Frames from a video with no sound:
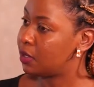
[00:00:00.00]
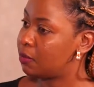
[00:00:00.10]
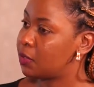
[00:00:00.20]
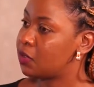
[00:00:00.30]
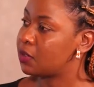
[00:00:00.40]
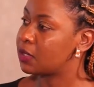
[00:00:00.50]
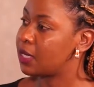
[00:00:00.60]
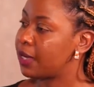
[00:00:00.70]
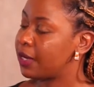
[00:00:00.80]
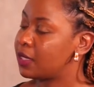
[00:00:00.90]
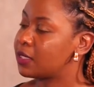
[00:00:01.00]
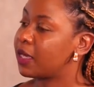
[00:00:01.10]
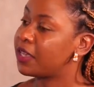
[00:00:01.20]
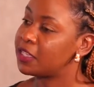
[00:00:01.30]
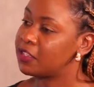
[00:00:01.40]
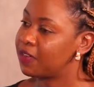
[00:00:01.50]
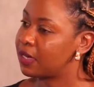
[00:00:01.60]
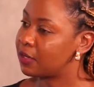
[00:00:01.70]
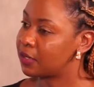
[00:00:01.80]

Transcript: because it's a hedge fund,